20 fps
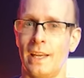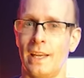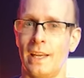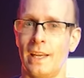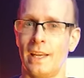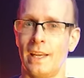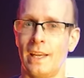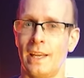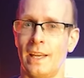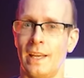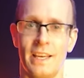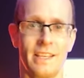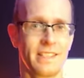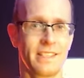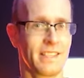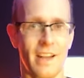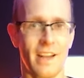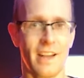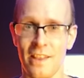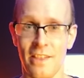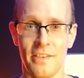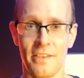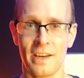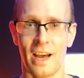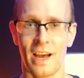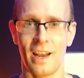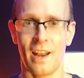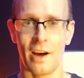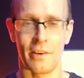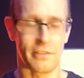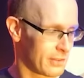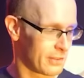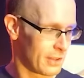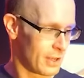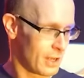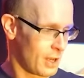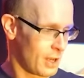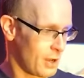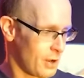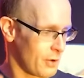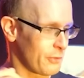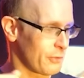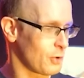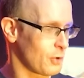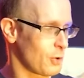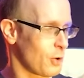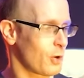you have the same parameters available in the plugin